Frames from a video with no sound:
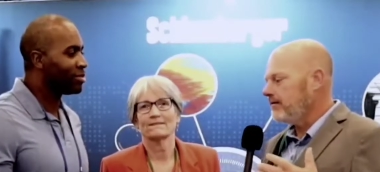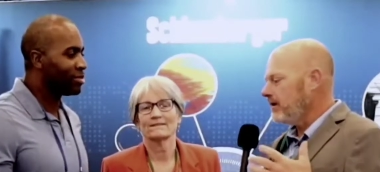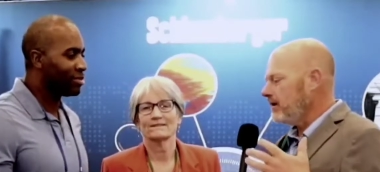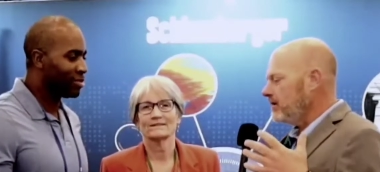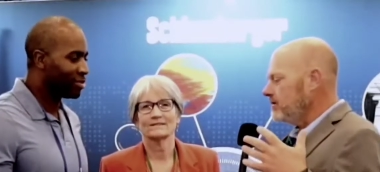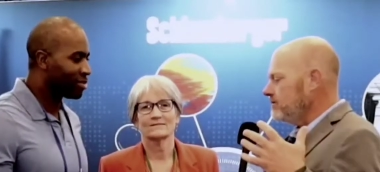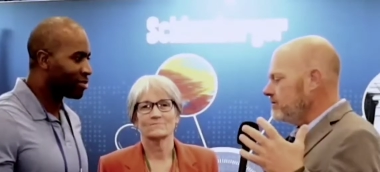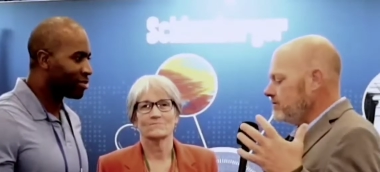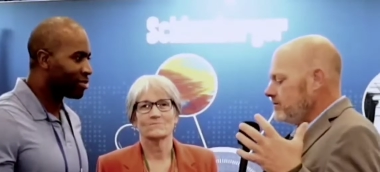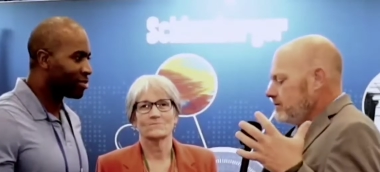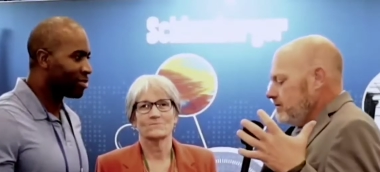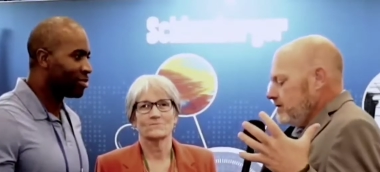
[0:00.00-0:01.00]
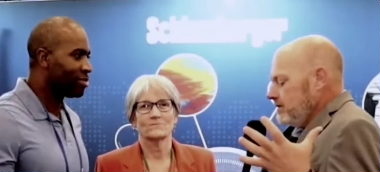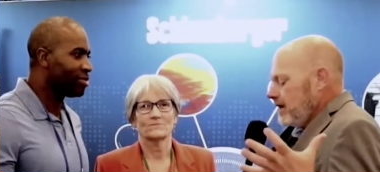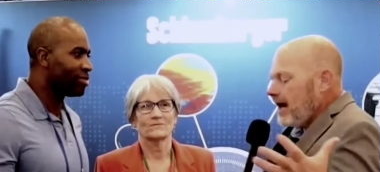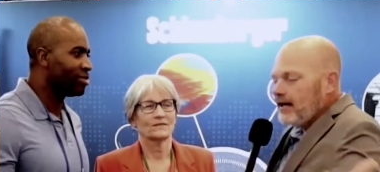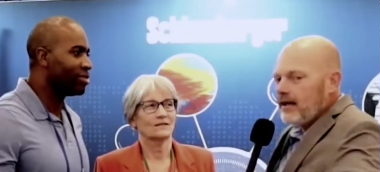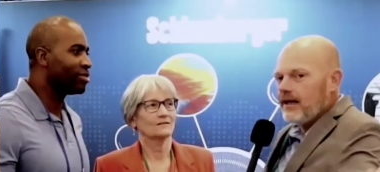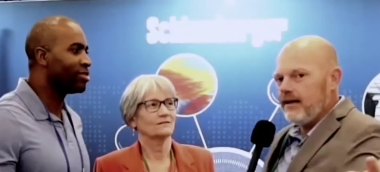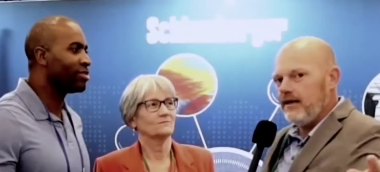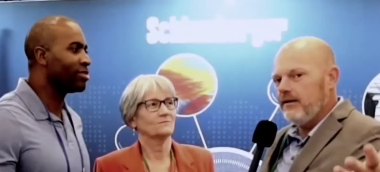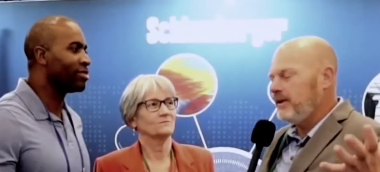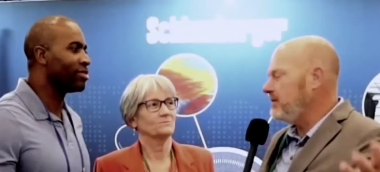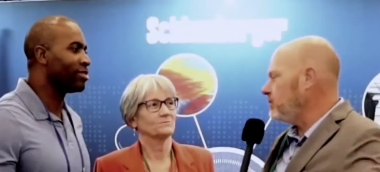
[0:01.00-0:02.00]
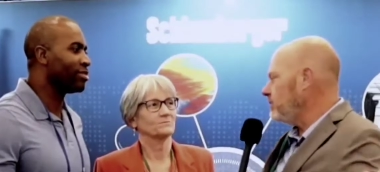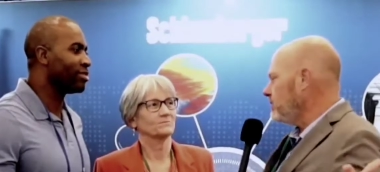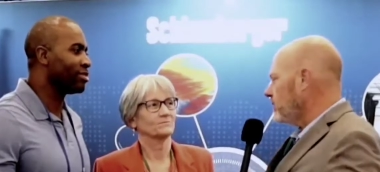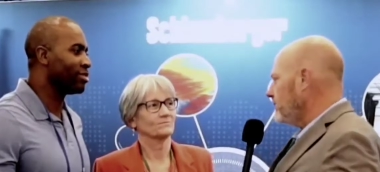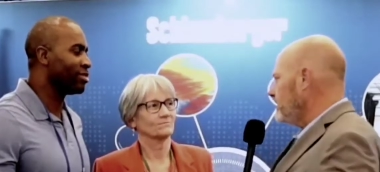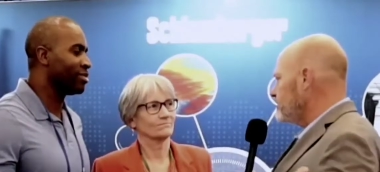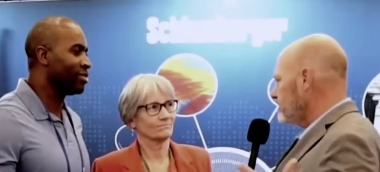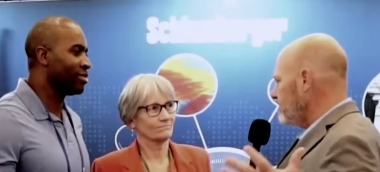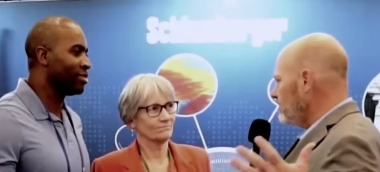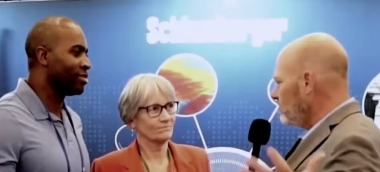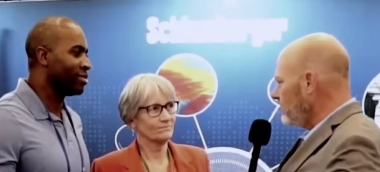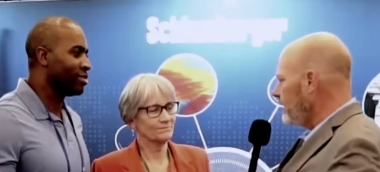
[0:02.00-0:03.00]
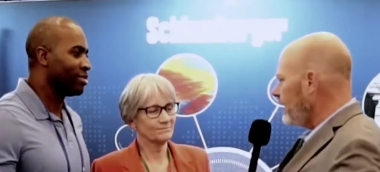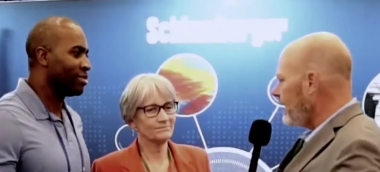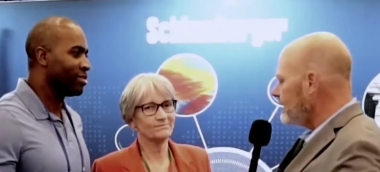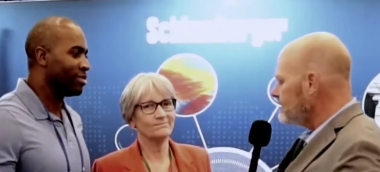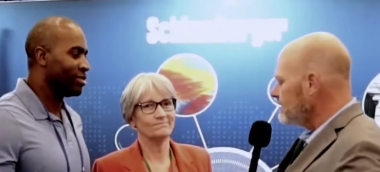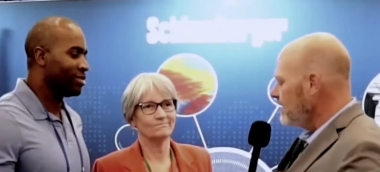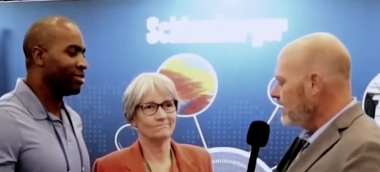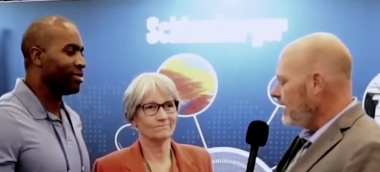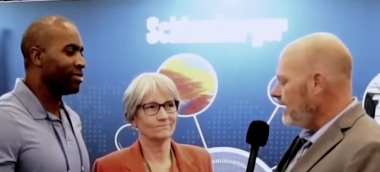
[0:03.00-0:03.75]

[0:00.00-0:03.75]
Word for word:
Speaker 1: Uh, uh, highlight you know people in our industry in oil and gas